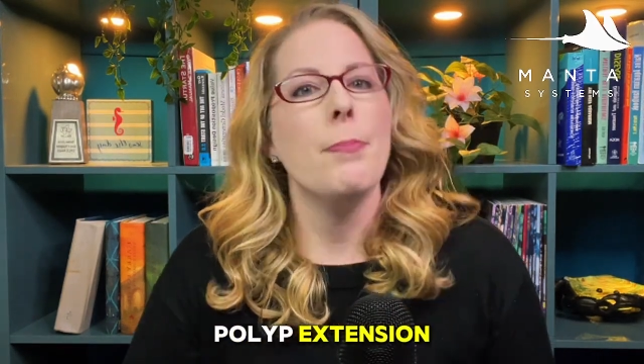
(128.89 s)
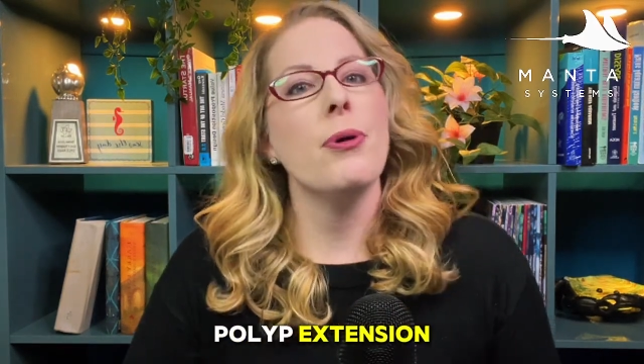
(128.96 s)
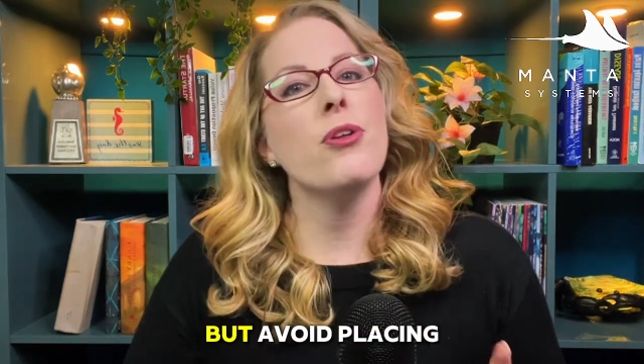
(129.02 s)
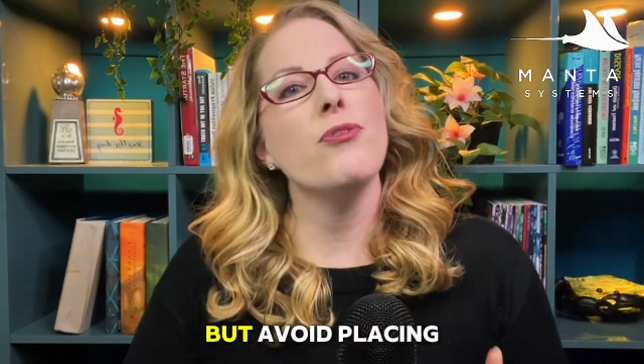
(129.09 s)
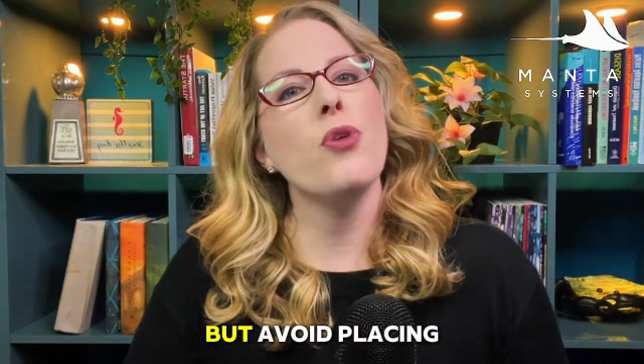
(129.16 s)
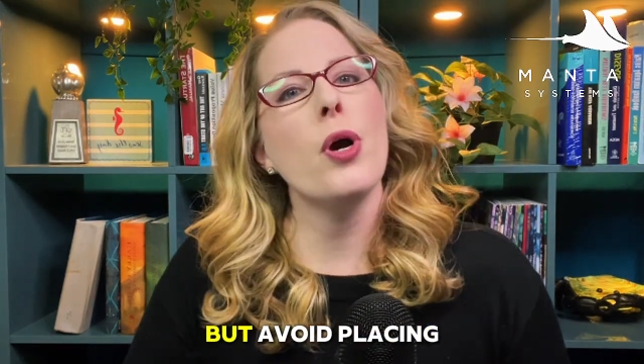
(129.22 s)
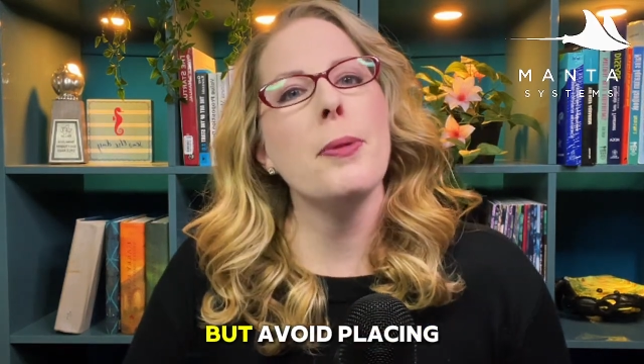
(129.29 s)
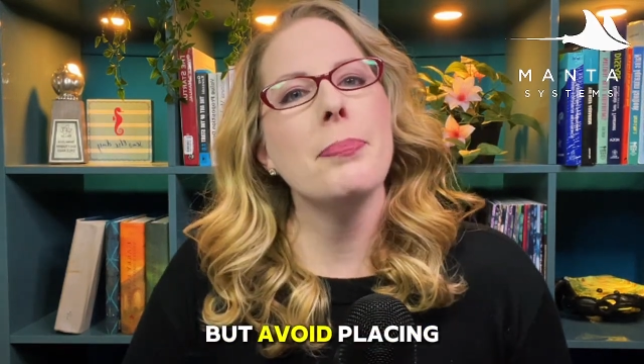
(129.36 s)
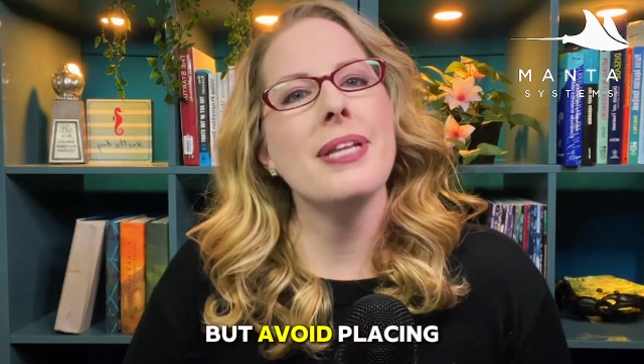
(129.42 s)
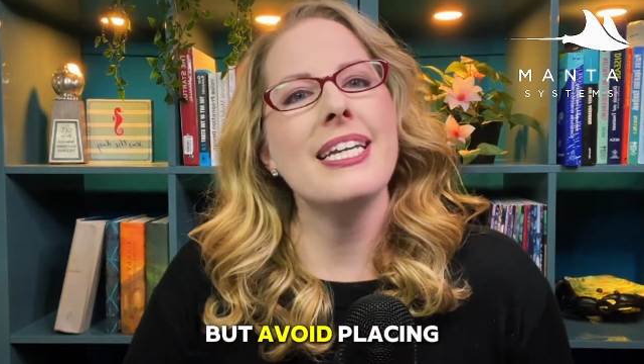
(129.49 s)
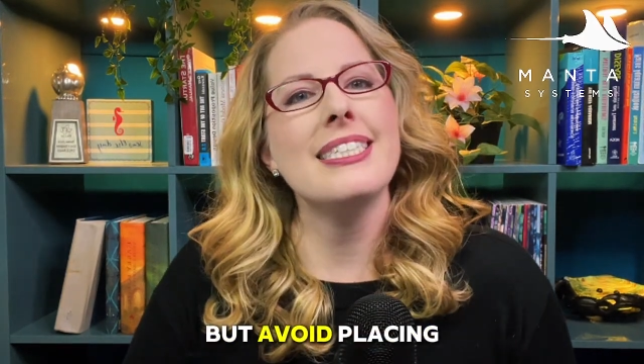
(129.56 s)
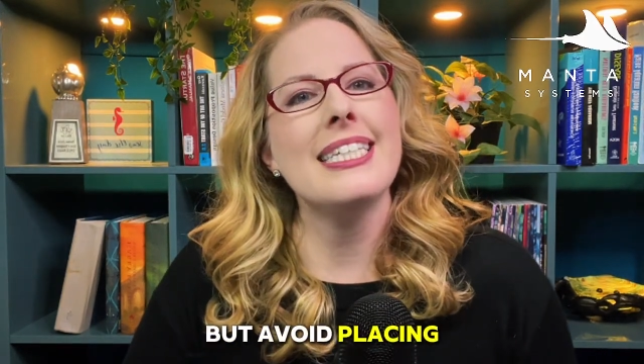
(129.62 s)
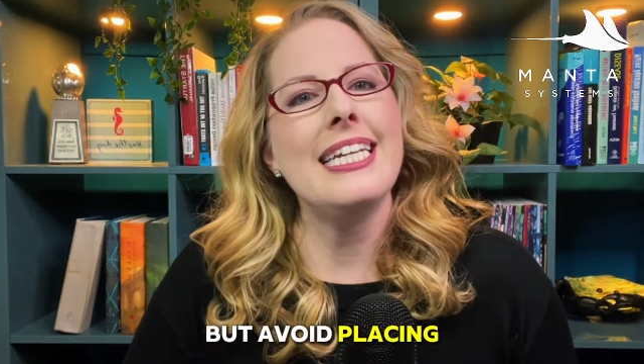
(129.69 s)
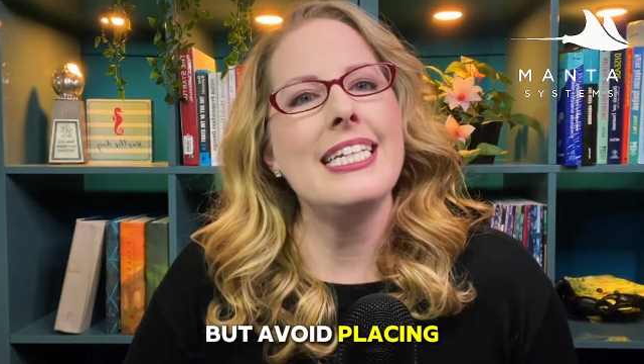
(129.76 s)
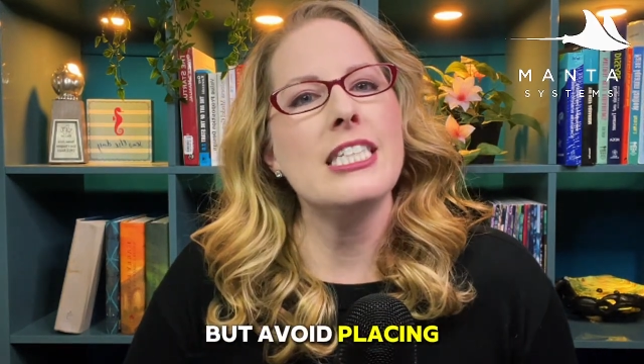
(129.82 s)
But avoid
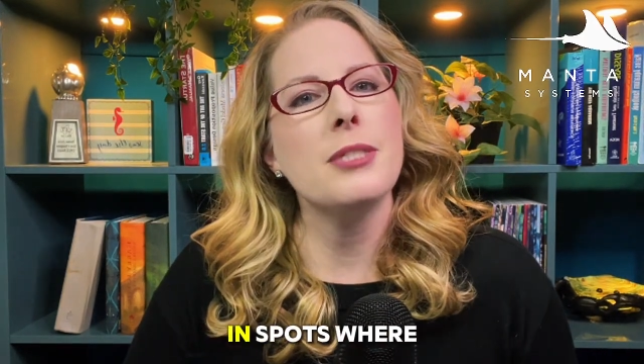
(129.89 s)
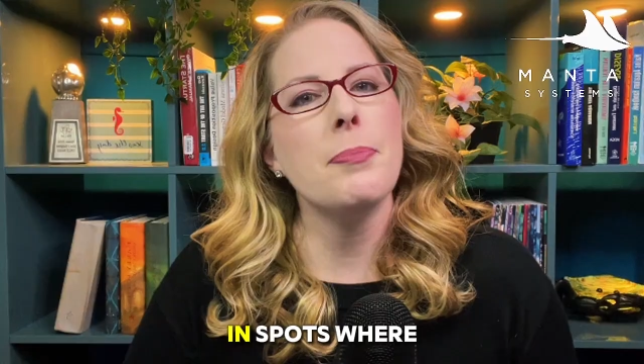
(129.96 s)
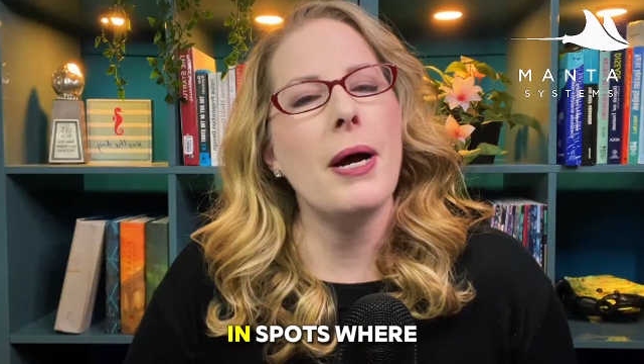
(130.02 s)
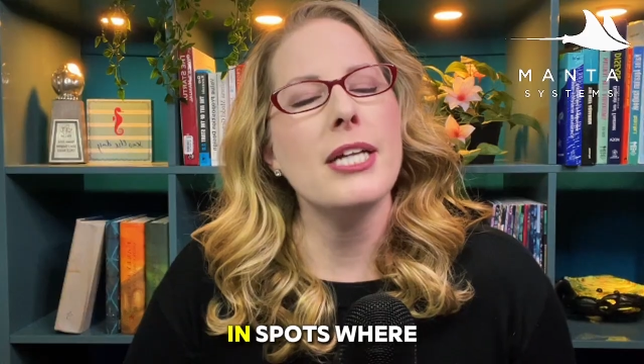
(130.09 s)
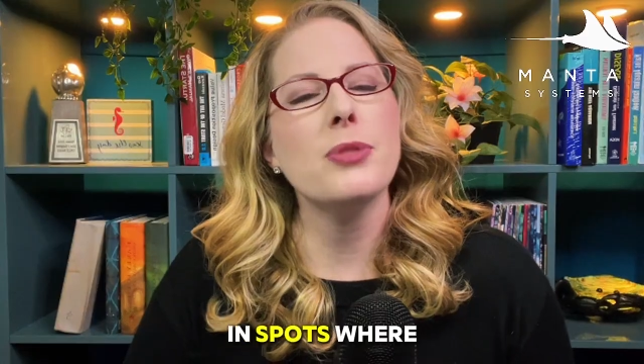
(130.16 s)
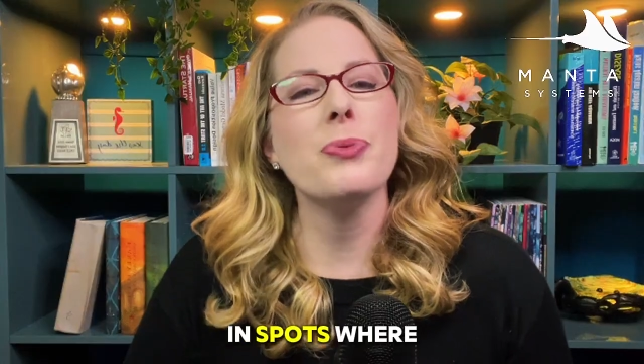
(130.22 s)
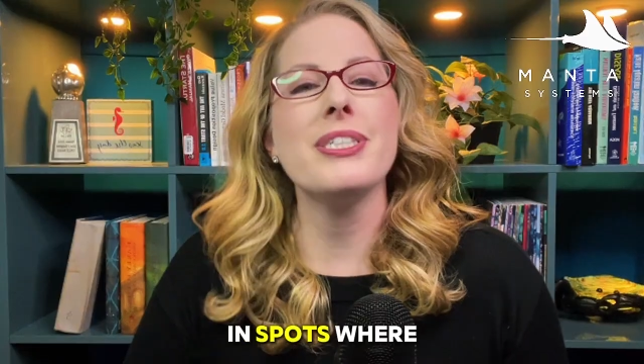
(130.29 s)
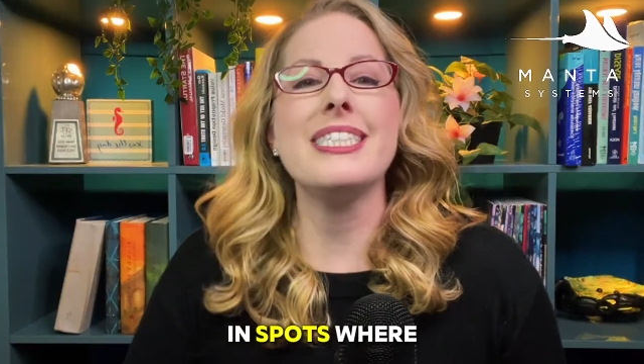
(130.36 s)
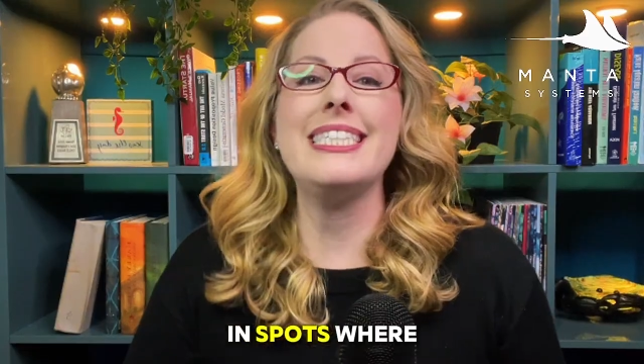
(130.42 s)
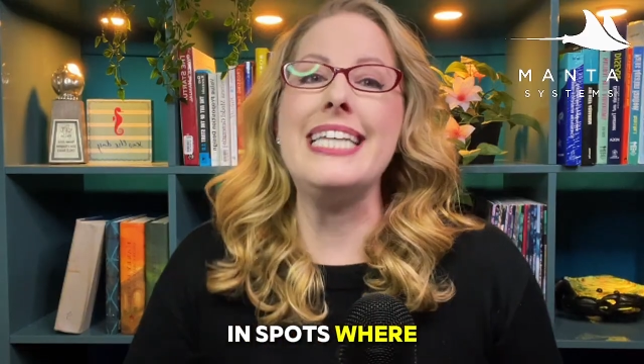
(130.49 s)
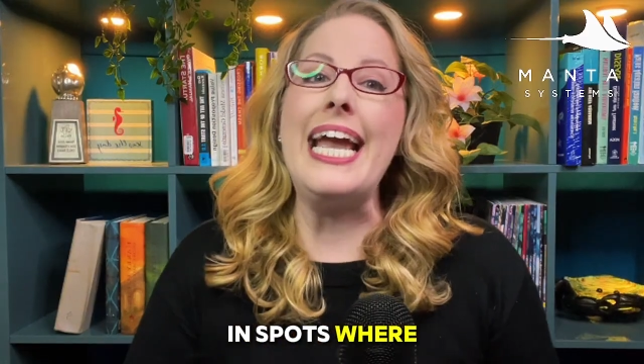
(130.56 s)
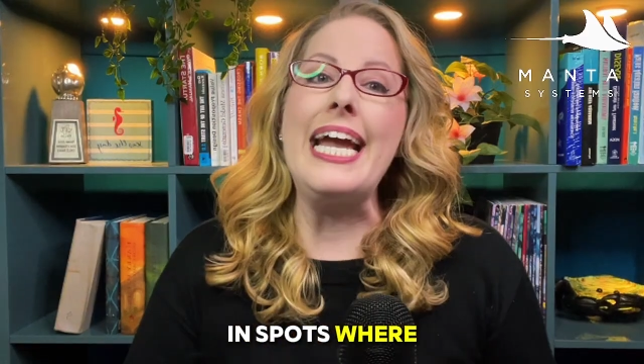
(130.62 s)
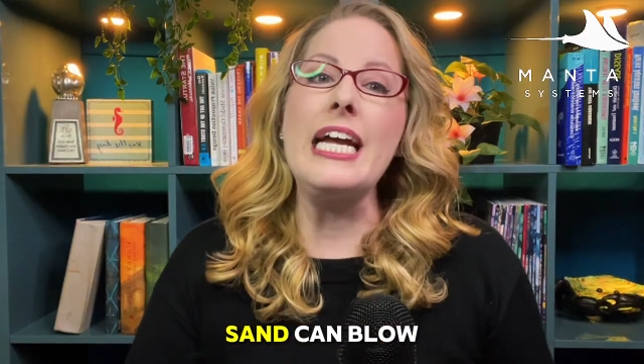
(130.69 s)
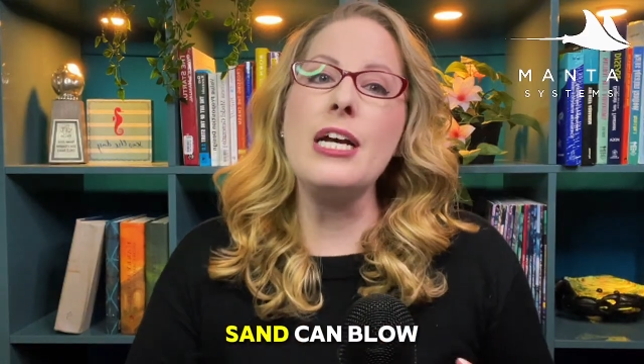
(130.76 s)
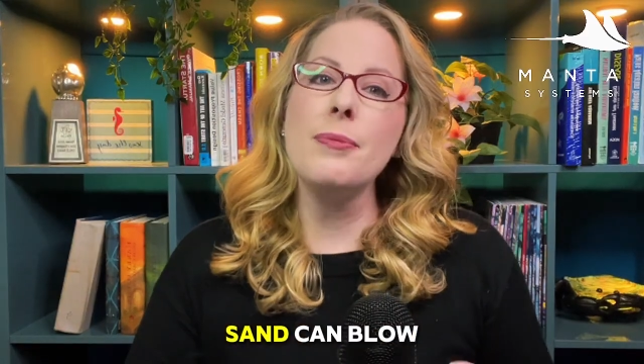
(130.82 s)
placing it in spots where
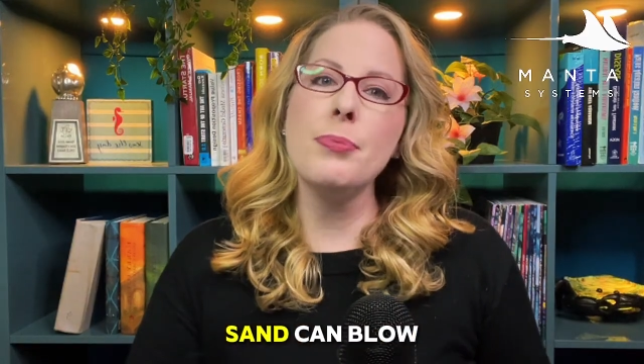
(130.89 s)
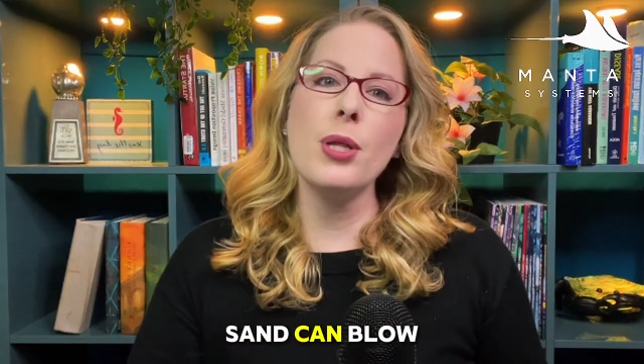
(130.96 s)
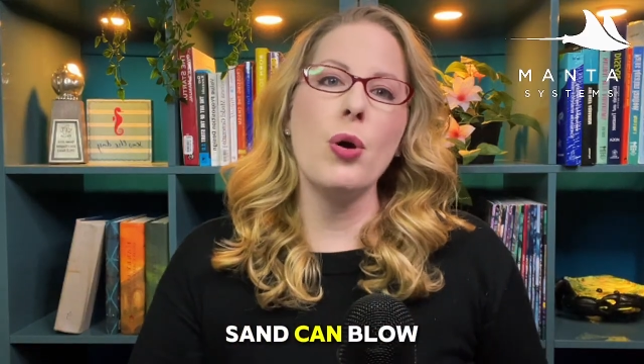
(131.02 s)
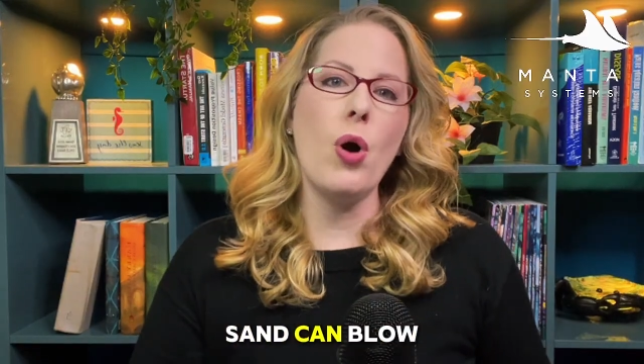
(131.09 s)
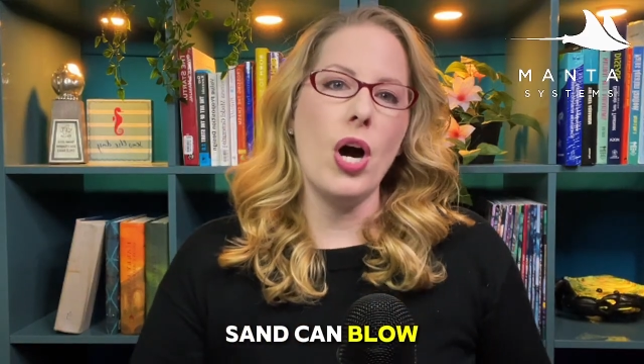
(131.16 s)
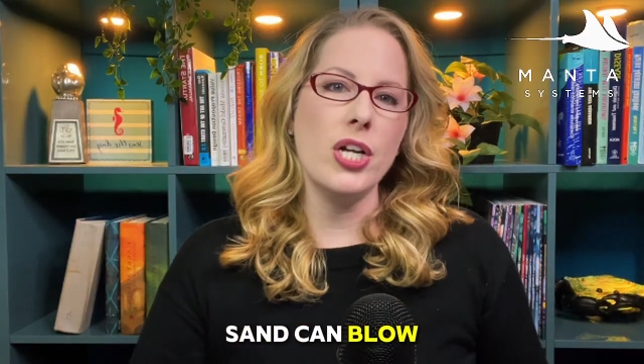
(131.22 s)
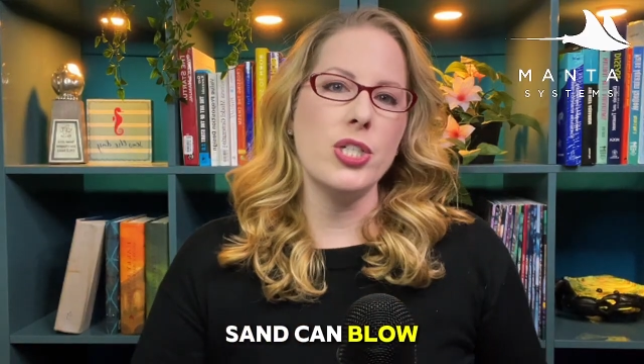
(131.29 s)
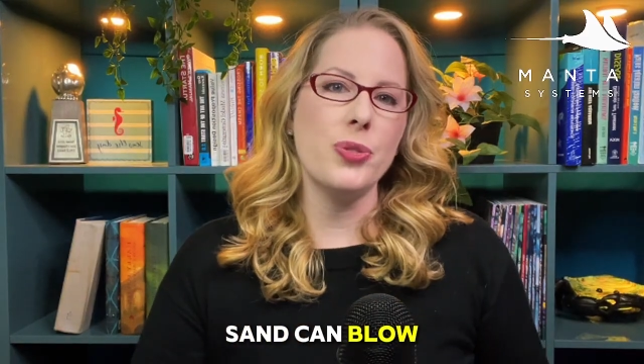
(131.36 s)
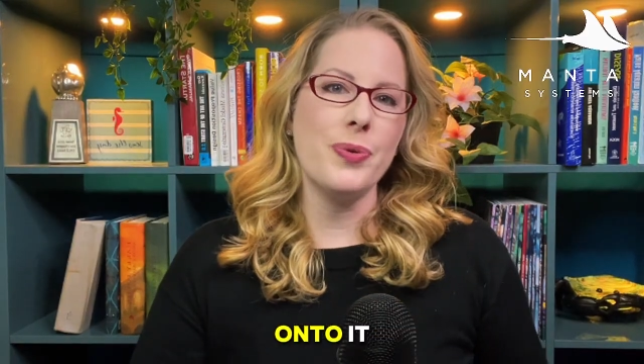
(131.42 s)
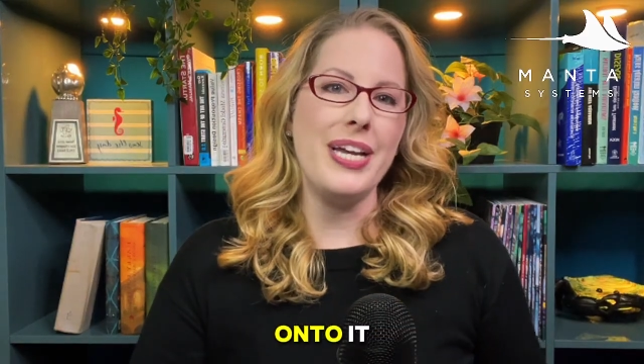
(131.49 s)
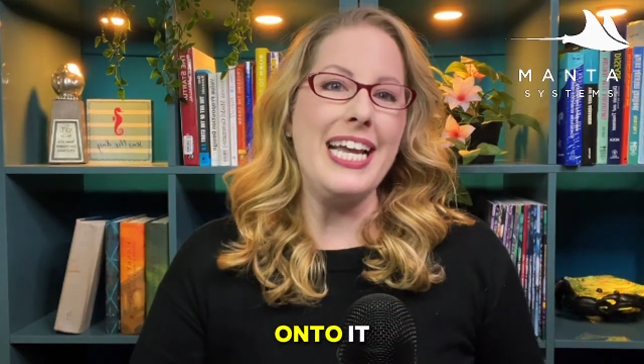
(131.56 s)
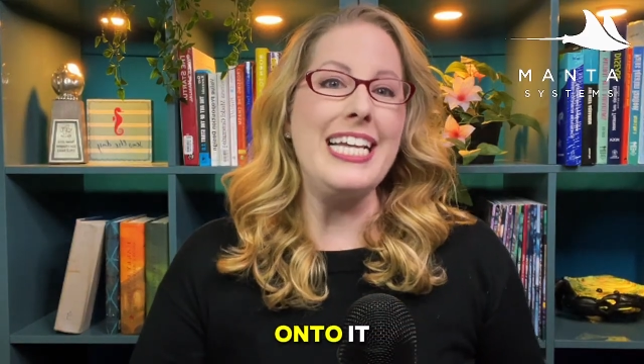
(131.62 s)
sand can blow onto it,